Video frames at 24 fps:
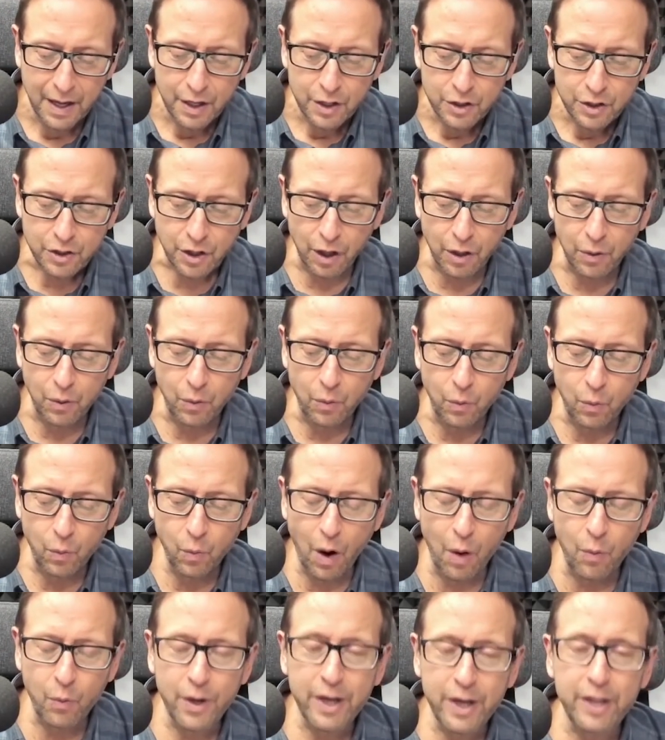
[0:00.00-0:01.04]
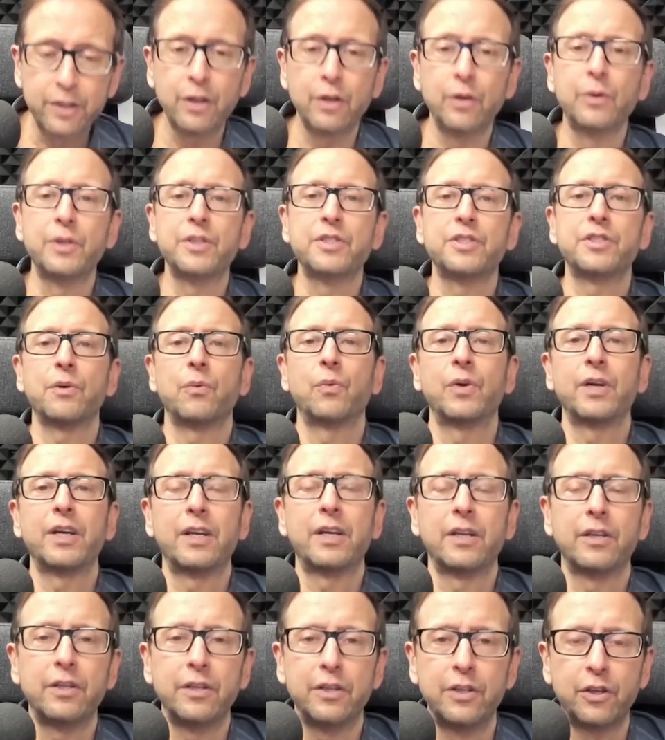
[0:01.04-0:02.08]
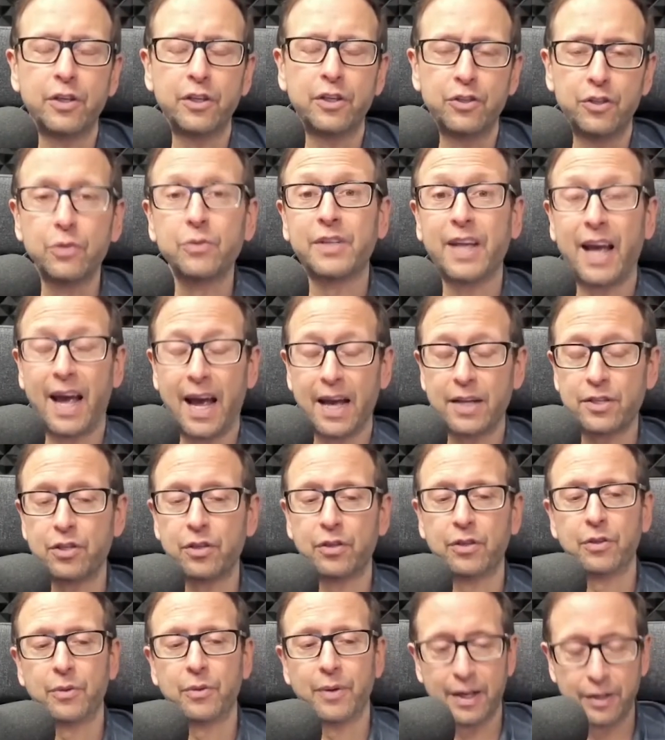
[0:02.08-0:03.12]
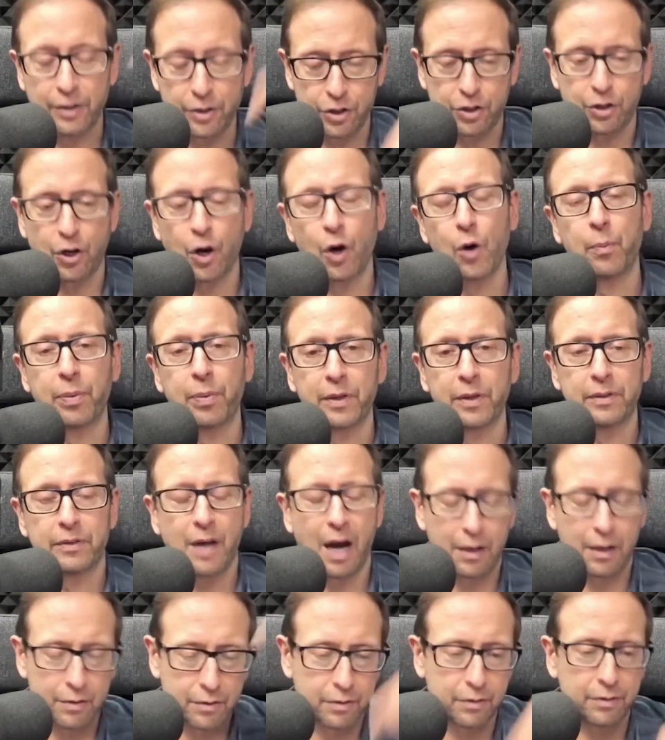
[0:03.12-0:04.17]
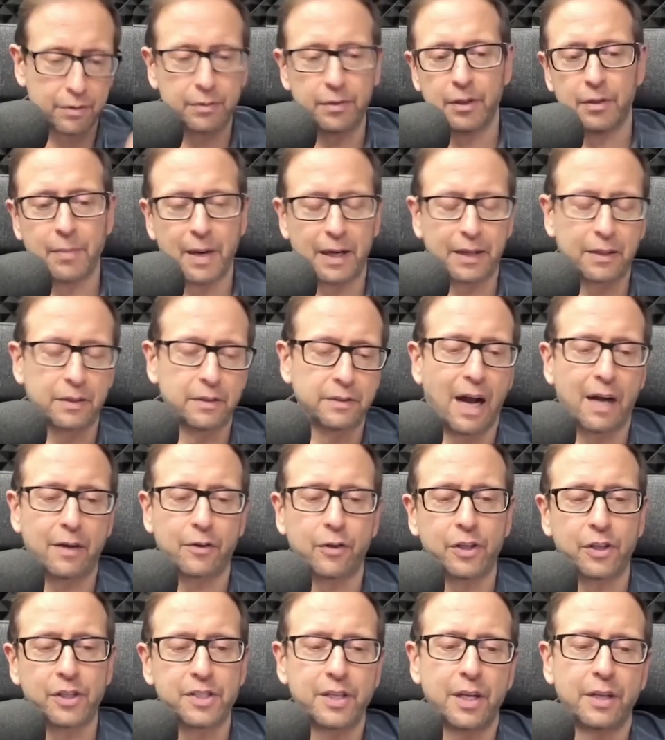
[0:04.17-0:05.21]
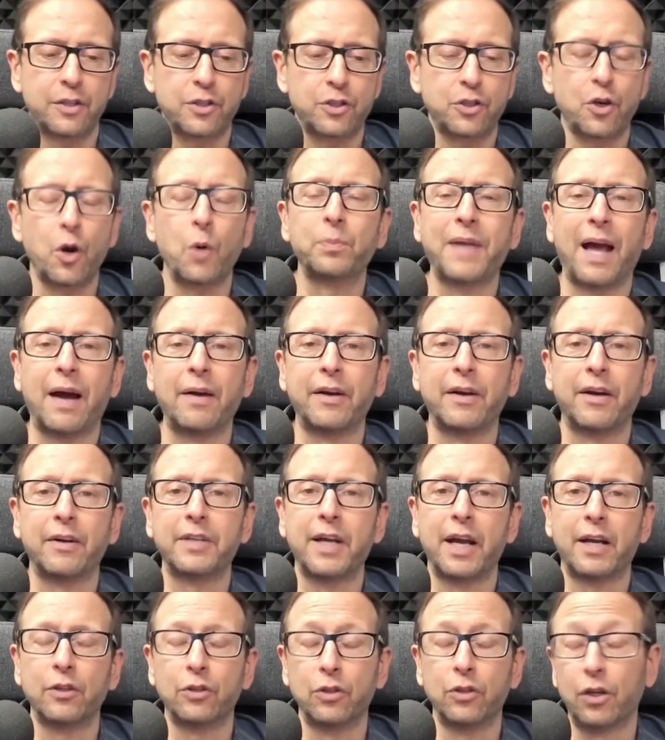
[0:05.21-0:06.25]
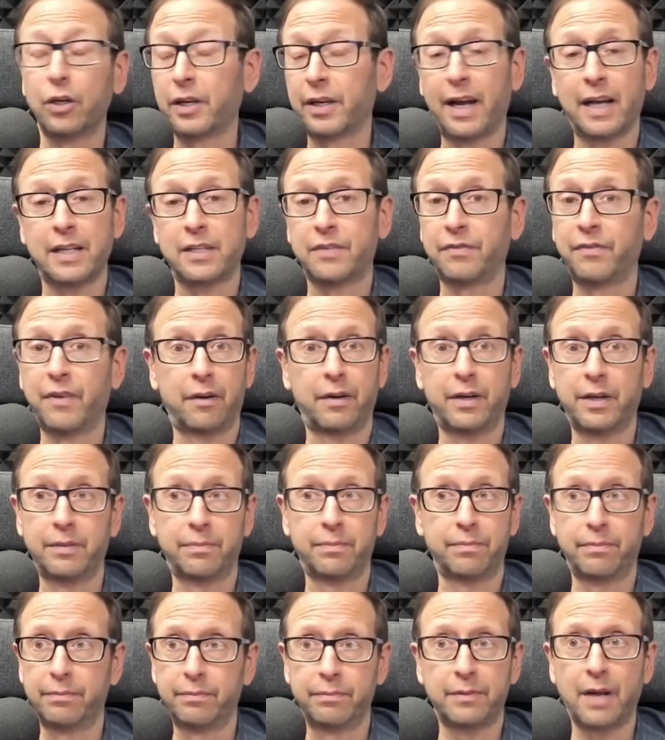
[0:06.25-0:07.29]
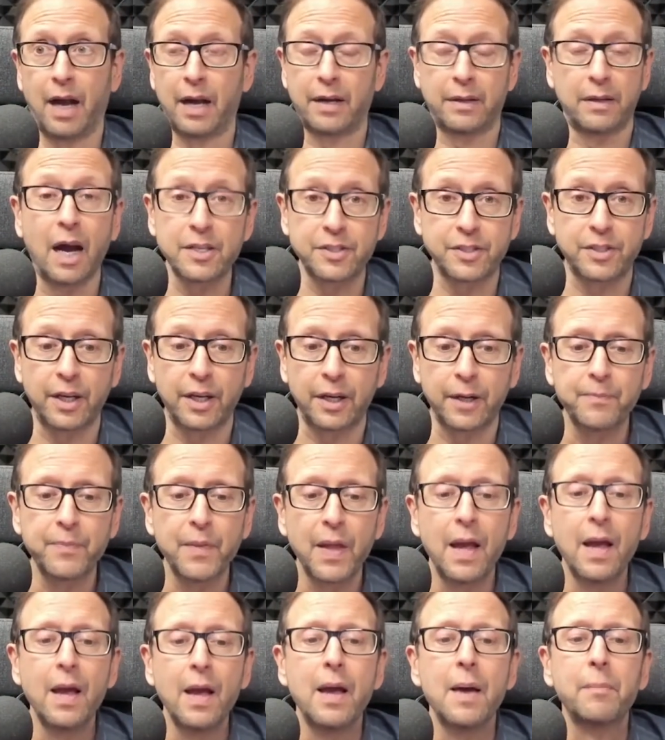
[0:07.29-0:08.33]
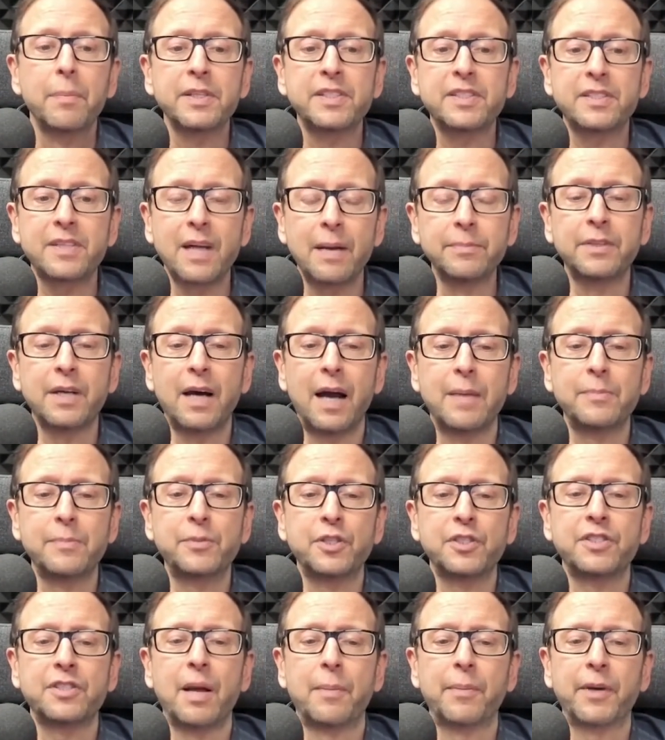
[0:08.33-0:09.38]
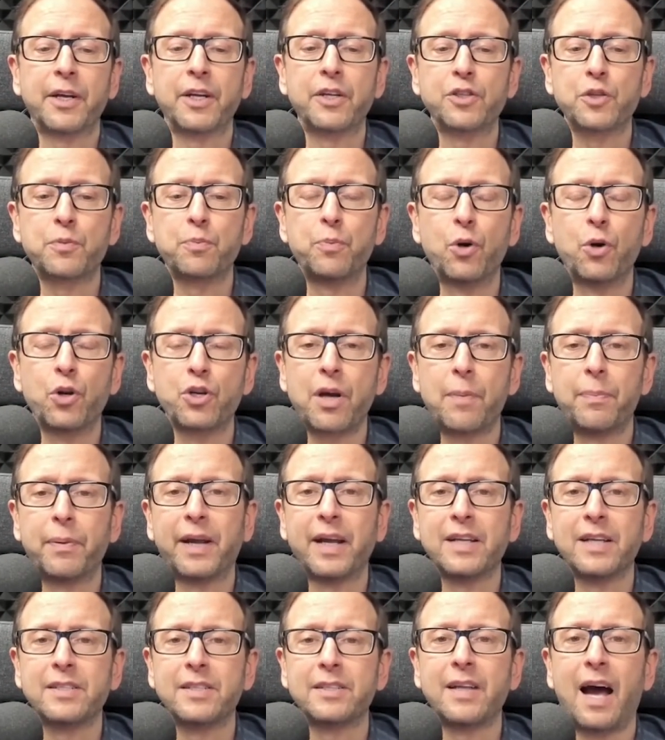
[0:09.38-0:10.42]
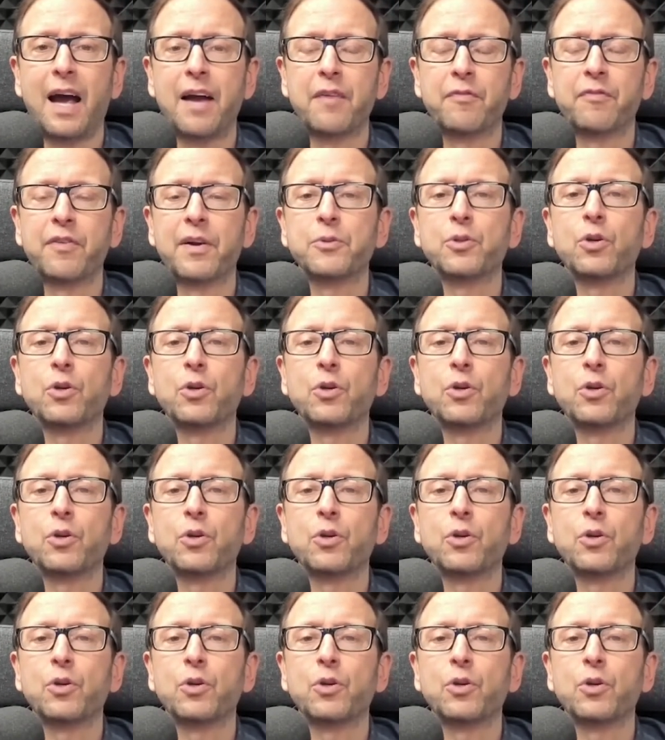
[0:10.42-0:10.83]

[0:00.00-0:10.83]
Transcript: So what we do is you can do tests. You can do an endoscope, and a doctor, medical doctor can send a scope down there and take a look, and that's very diagnostic. But sometimes the stomach can just push up against the diaphragm.